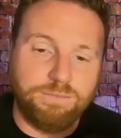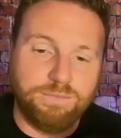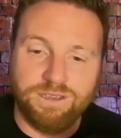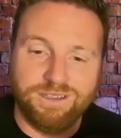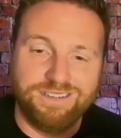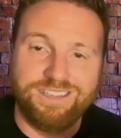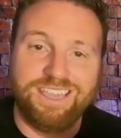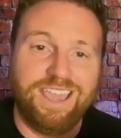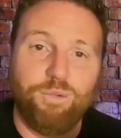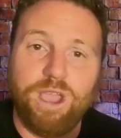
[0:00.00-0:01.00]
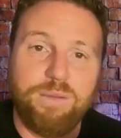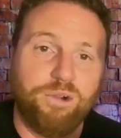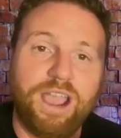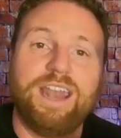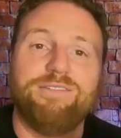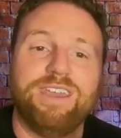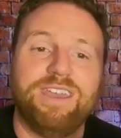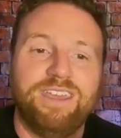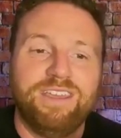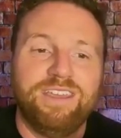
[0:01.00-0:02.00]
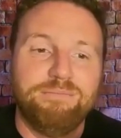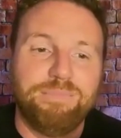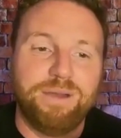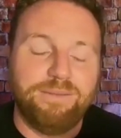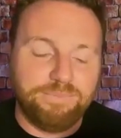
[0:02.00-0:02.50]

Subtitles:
to get way more out of it. But